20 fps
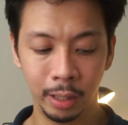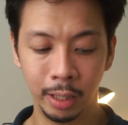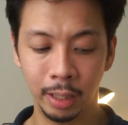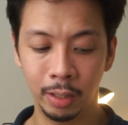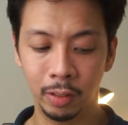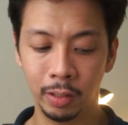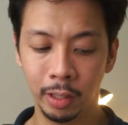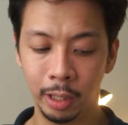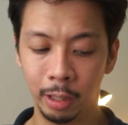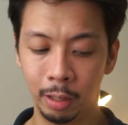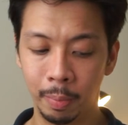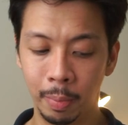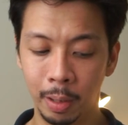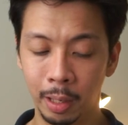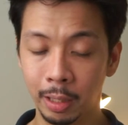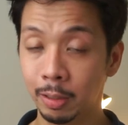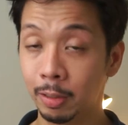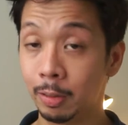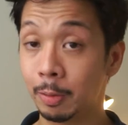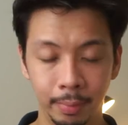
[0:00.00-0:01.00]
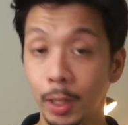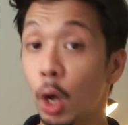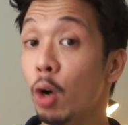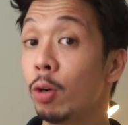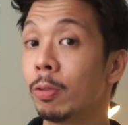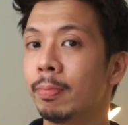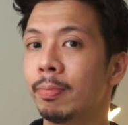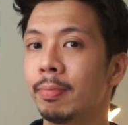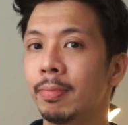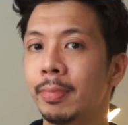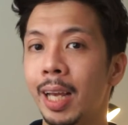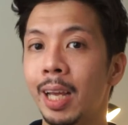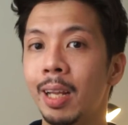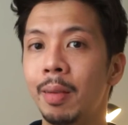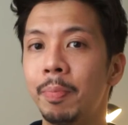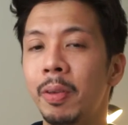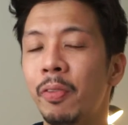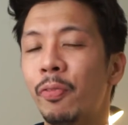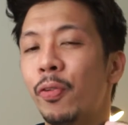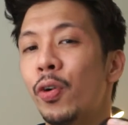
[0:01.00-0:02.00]
these earbuds. Oh,
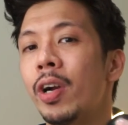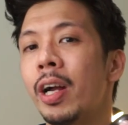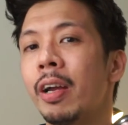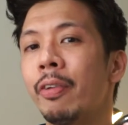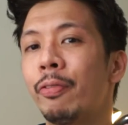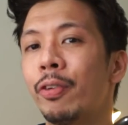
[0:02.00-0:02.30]
and before I